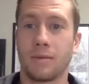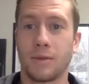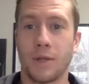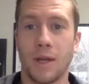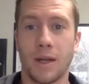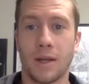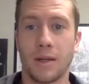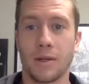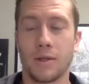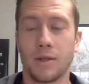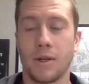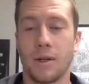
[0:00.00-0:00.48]

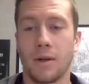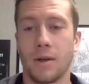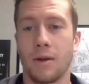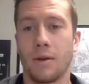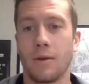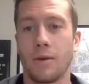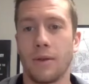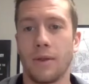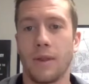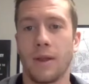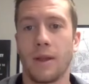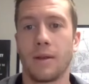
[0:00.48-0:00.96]
Jake and Gino
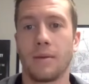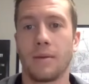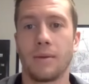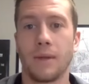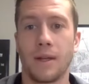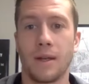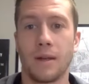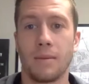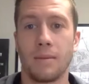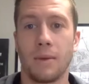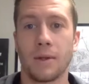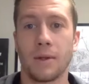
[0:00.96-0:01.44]
and then
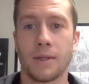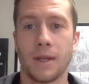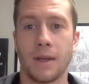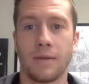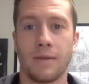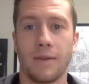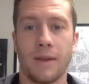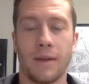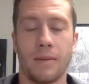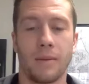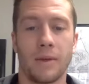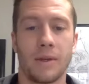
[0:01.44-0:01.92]
into
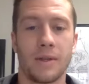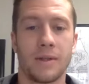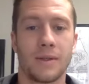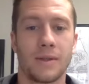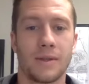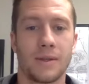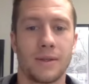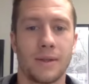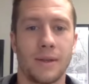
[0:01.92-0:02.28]
multifamilies.